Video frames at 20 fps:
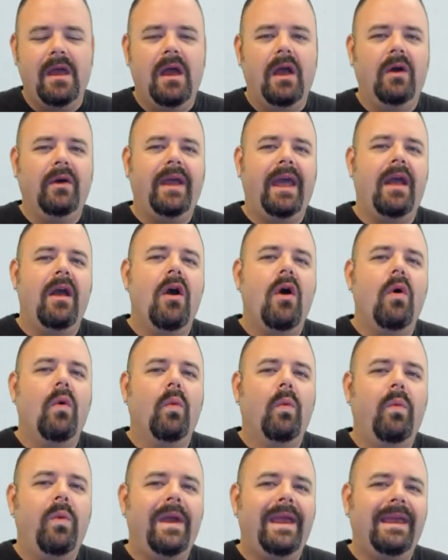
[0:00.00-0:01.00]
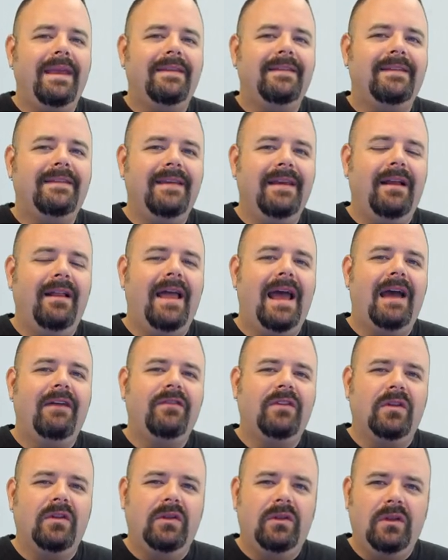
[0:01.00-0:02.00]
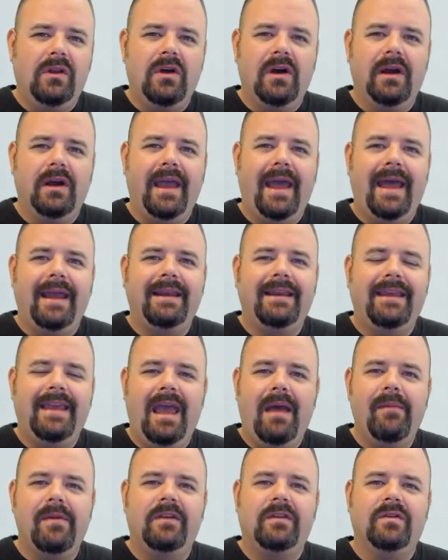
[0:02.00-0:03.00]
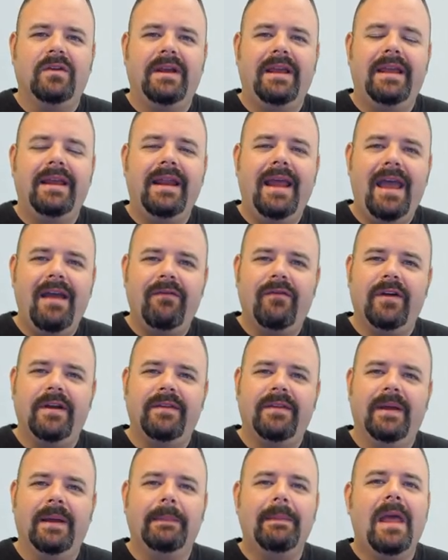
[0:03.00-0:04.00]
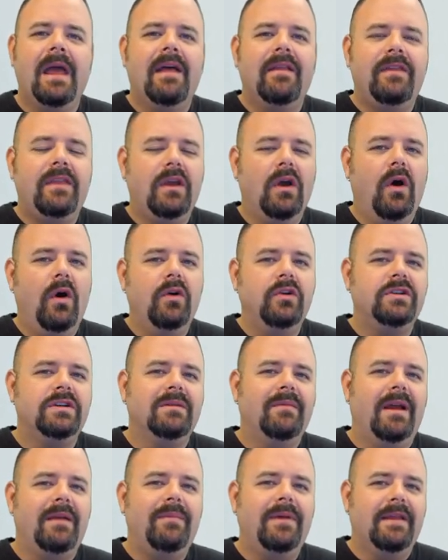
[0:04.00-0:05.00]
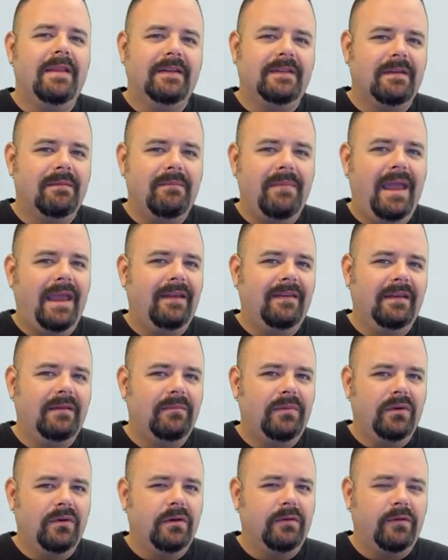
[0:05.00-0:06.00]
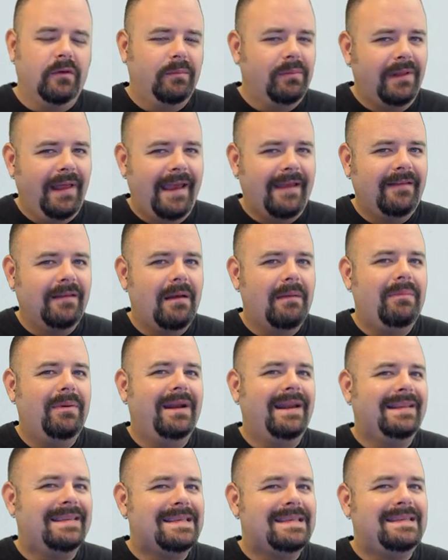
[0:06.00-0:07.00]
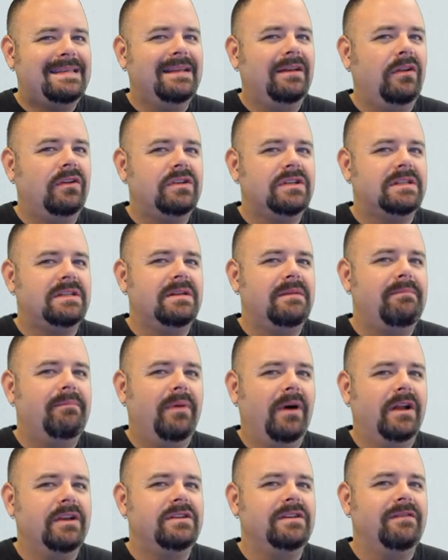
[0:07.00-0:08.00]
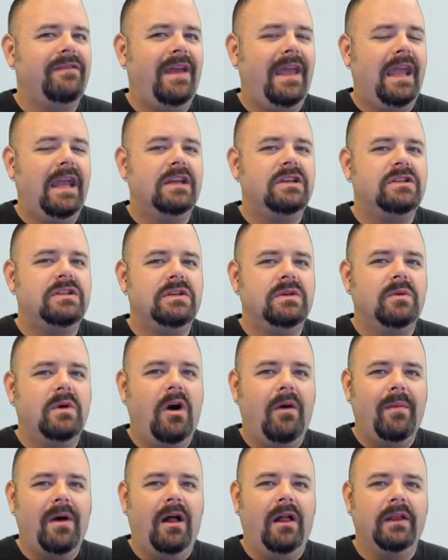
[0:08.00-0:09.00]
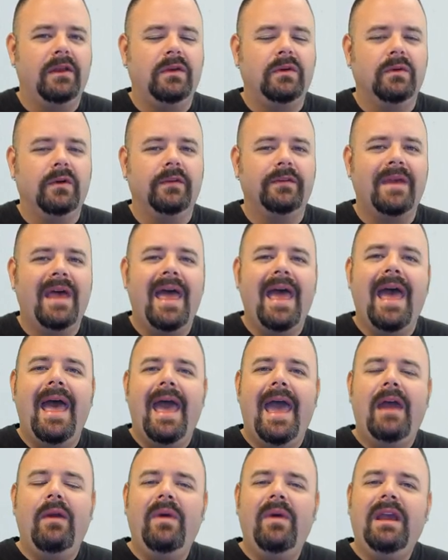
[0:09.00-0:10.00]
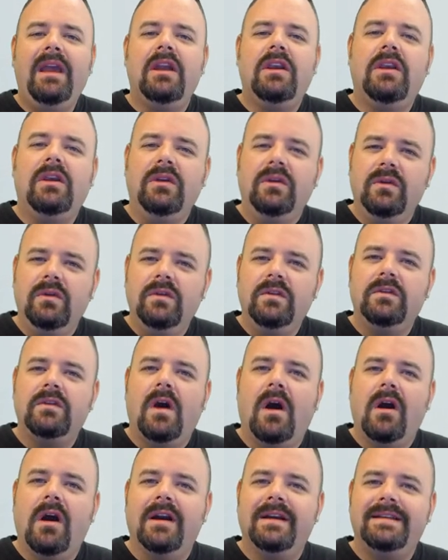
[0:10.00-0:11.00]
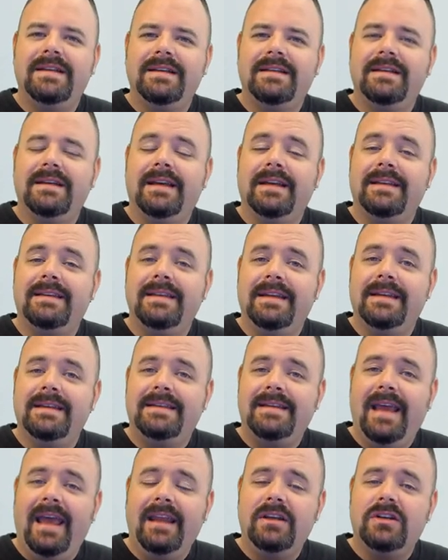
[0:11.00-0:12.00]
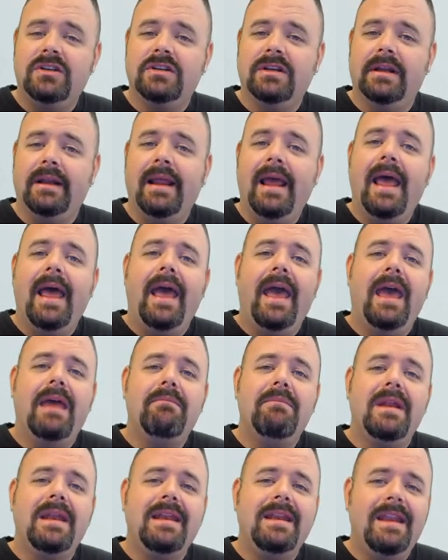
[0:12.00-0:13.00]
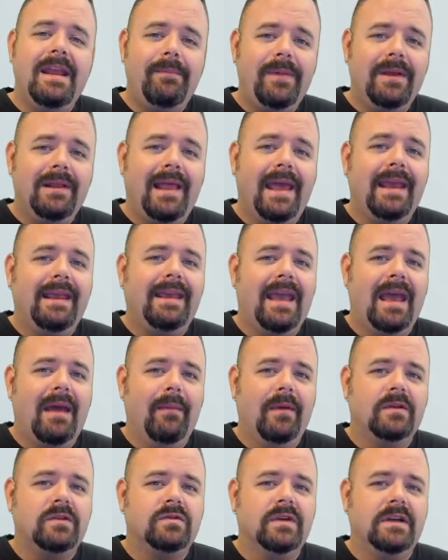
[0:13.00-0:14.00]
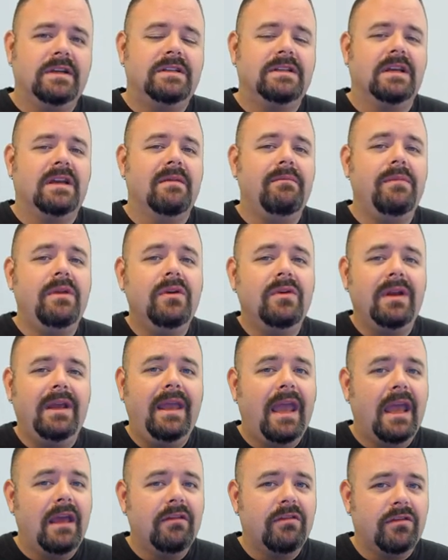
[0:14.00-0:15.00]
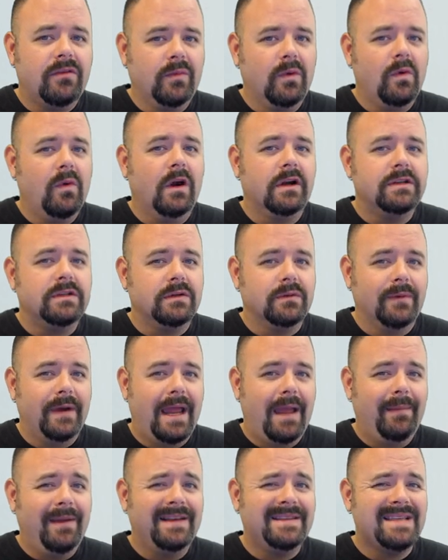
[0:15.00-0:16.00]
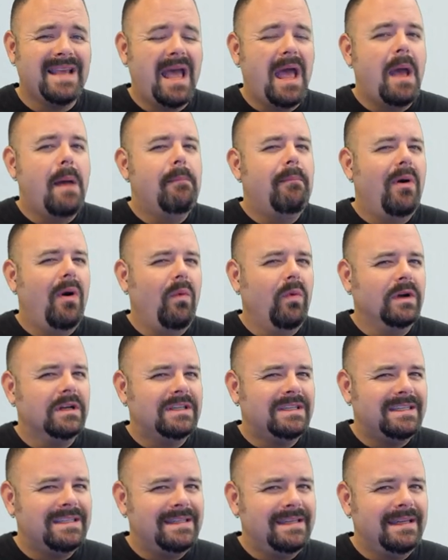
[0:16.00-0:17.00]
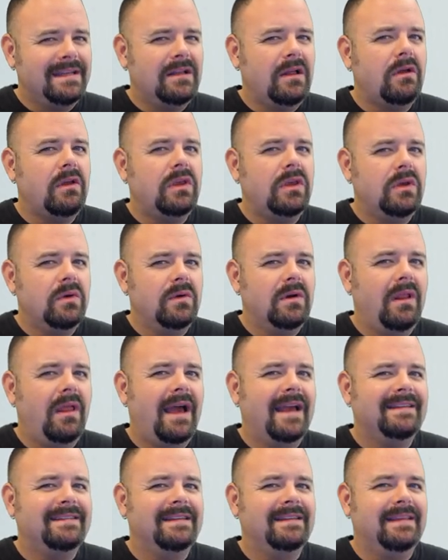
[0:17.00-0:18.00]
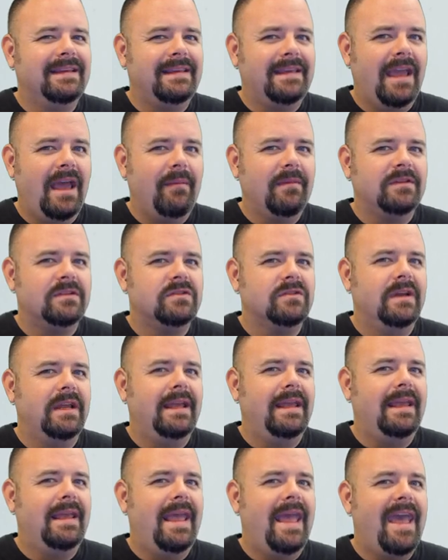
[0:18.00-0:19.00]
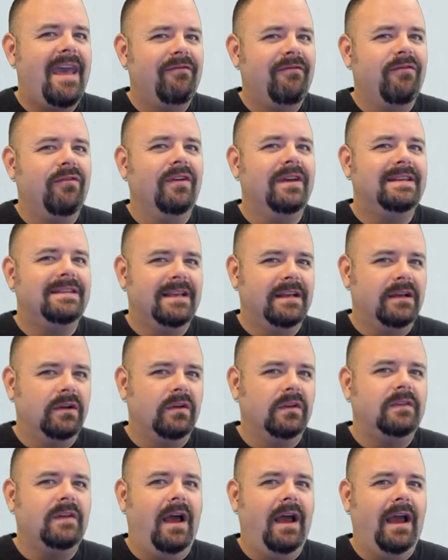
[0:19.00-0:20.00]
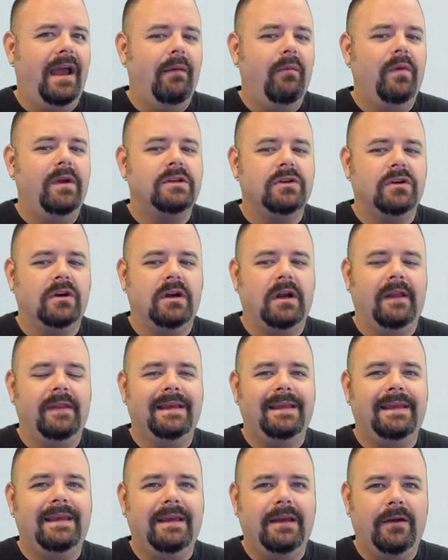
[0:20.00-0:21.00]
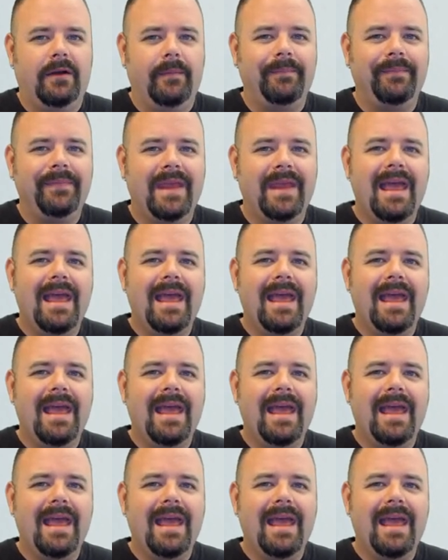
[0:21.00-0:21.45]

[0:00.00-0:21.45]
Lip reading: Okay, we still have to look at chemistry in everything. The ocean might be this amazing, beautiful place, but it's still just a bunch of H2O molecules. And we can use our artistic intention and manipulate chemistry to communicate through our ceramics, but we're still utilizing the chemistry every single time we turn on the kiln.